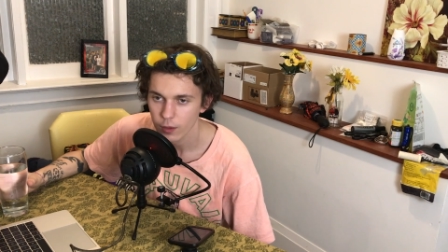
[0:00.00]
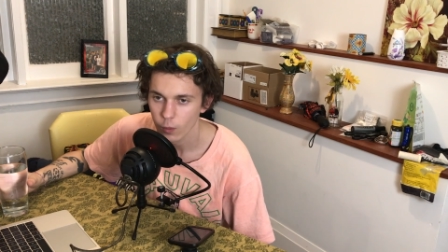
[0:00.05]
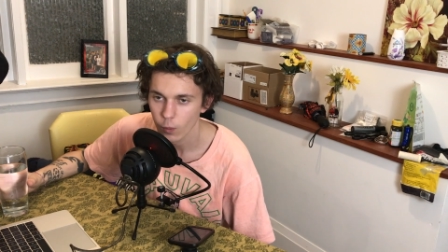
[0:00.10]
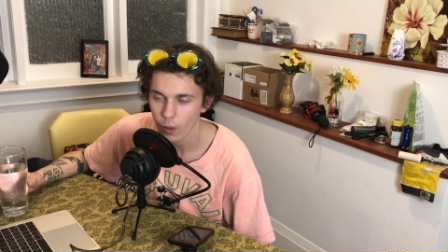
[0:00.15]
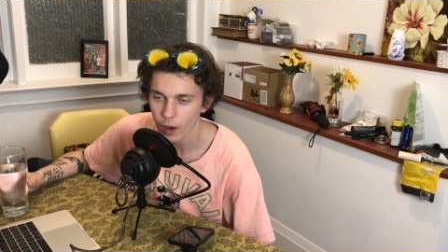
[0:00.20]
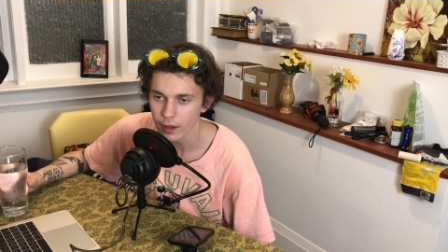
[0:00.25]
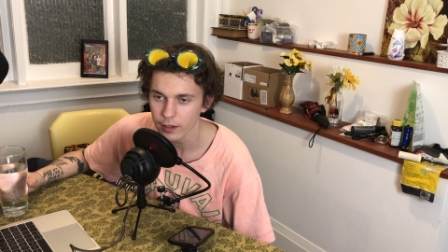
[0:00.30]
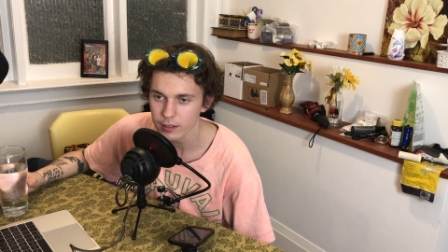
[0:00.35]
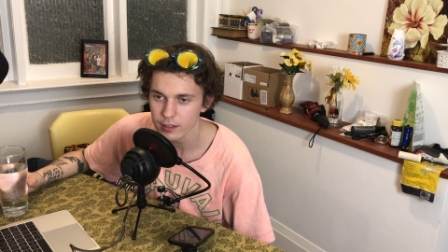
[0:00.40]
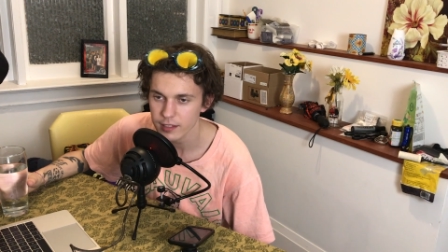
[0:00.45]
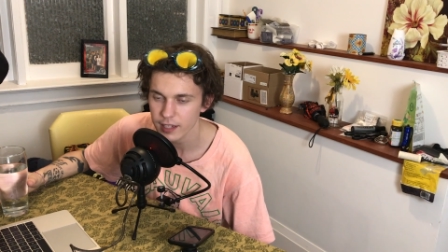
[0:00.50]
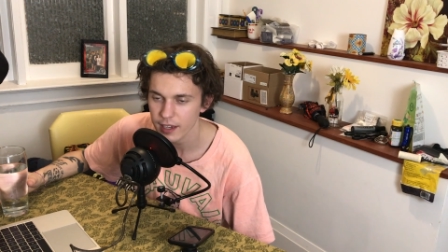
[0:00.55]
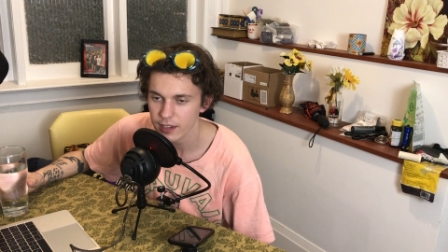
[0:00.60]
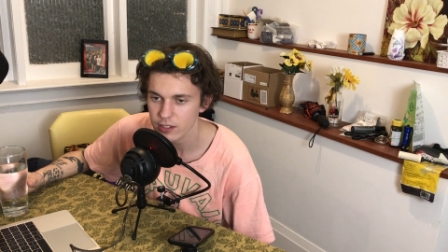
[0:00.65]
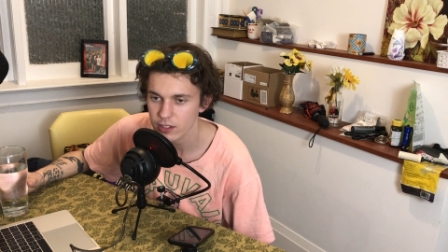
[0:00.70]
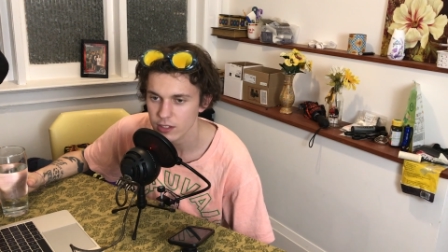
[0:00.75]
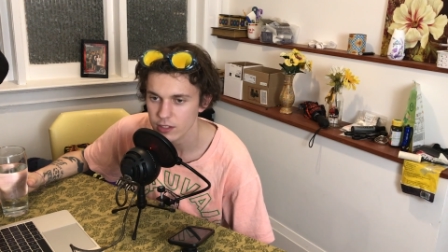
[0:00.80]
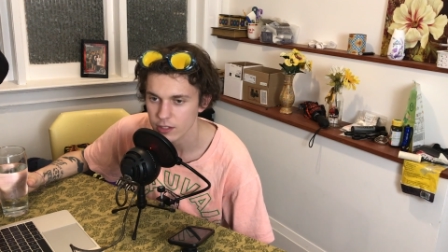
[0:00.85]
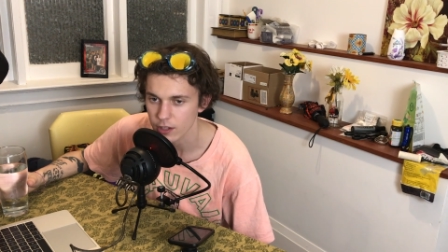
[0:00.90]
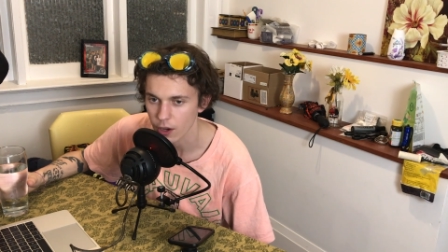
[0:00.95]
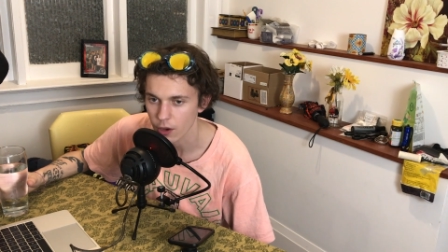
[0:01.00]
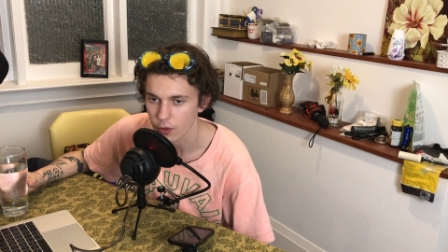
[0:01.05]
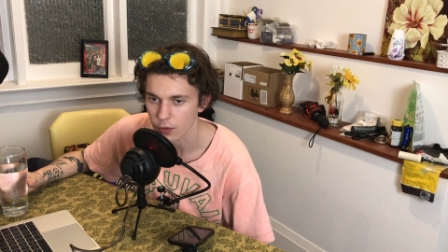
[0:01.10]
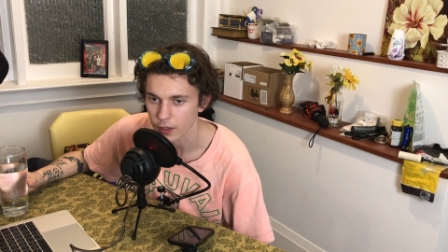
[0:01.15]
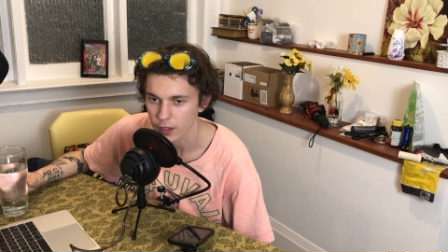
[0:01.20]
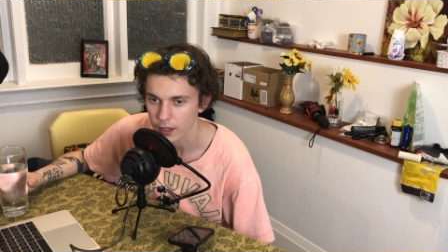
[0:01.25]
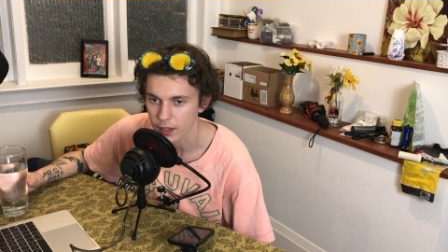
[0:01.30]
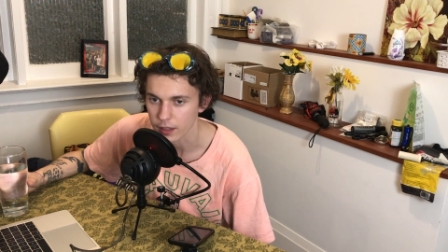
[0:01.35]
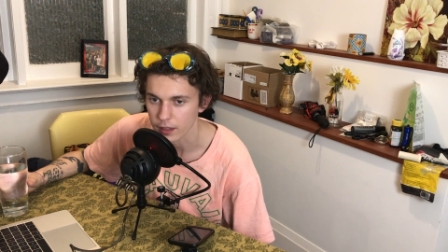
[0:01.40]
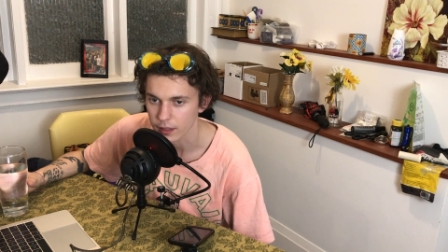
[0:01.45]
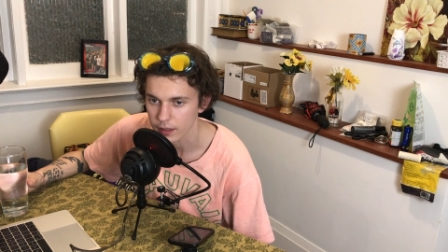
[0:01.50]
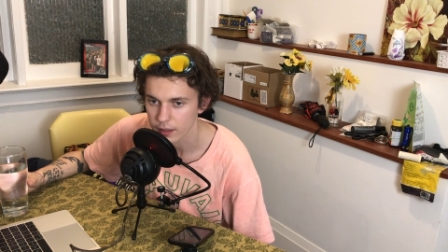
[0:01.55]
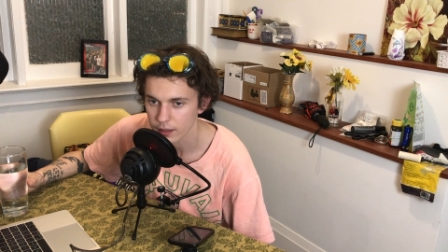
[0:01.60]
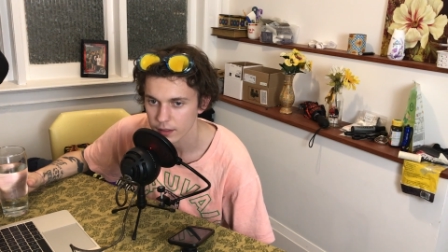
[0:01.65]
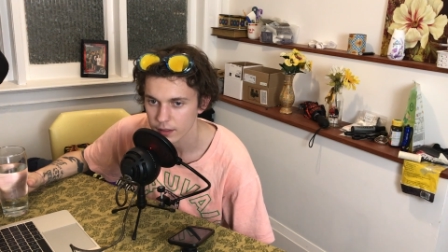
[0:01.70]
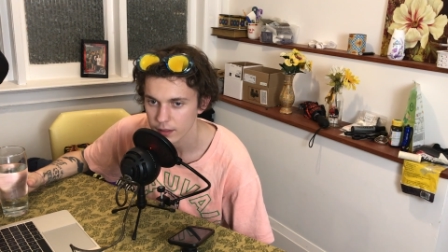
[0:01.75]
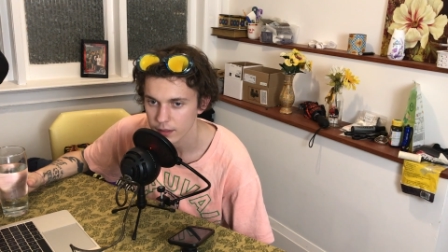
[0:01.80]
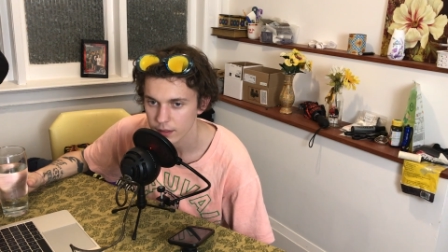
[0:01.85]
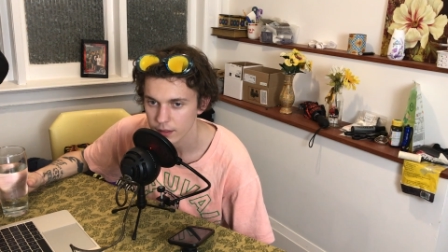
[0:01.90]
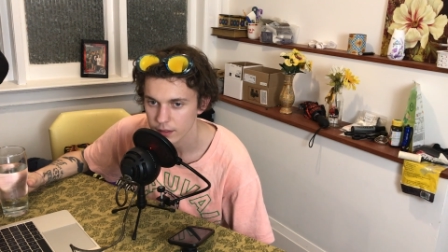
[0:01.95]
Water tastes so good
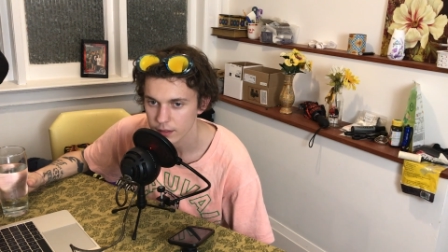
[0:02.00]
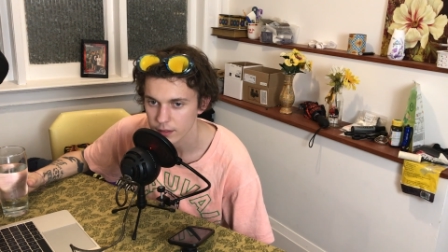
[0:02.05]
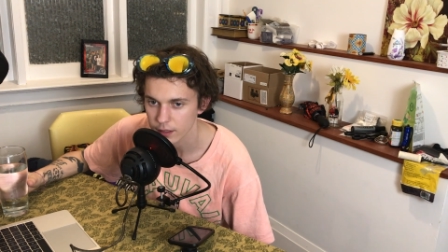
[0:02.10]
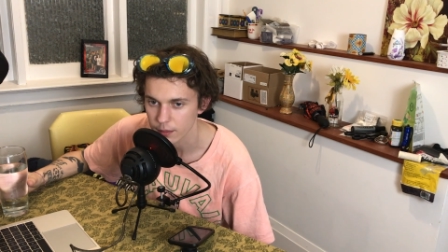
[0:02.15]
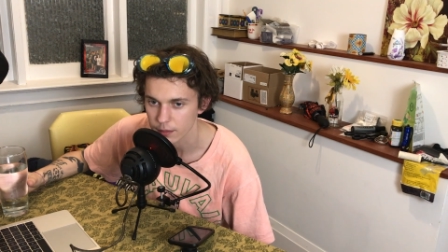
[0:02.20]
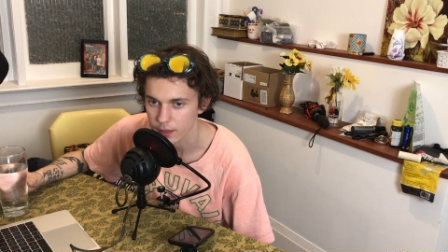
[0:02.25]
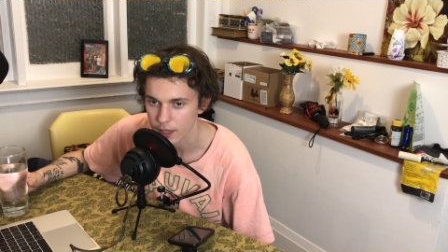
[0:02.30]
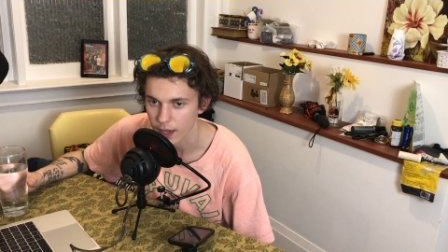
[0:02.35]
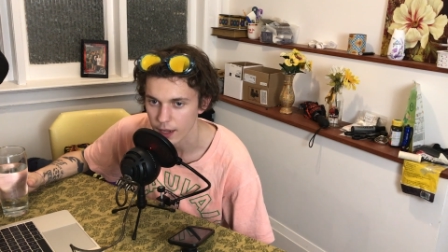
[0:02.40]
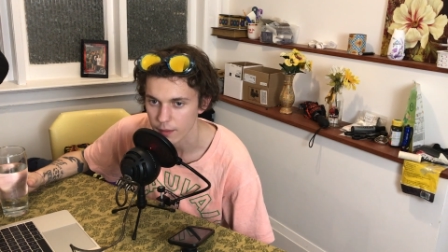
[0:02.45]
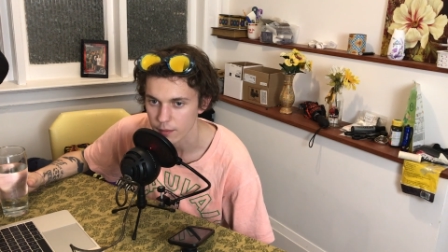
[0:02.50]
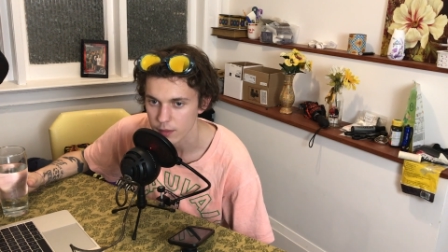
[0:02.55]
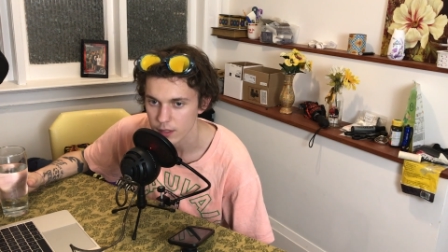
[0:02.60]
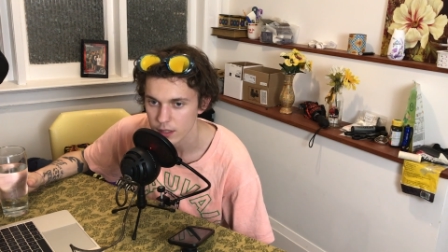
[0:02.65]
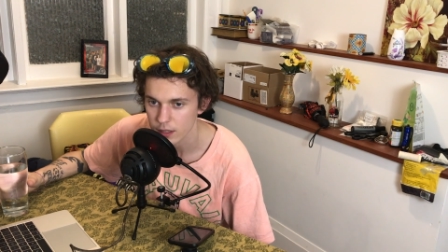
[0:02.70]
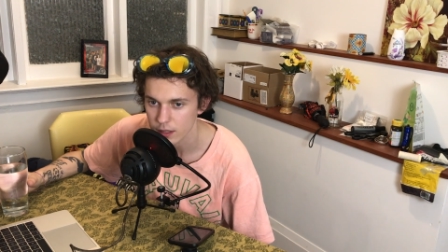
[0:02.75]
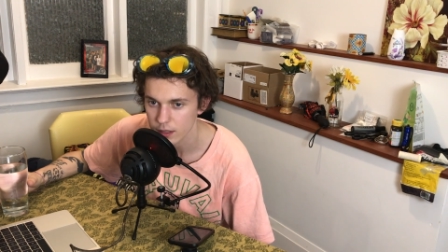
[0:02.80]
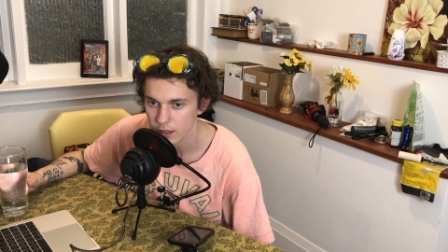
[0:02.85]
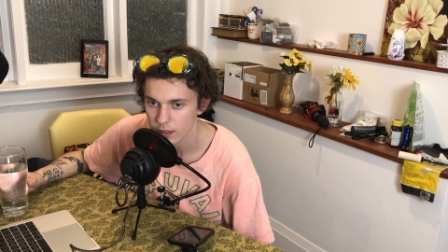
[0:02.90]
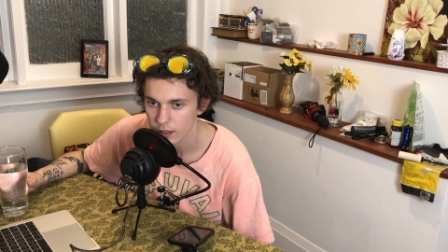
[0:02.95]
sometimes.